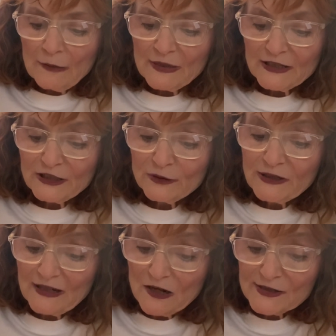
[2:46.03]
You
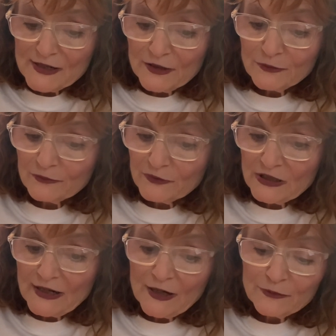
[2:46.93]
can also,
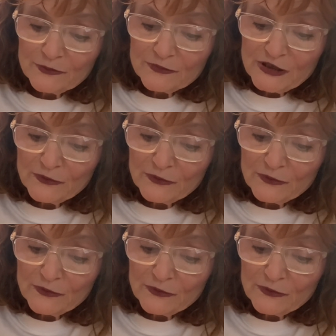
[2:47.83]
do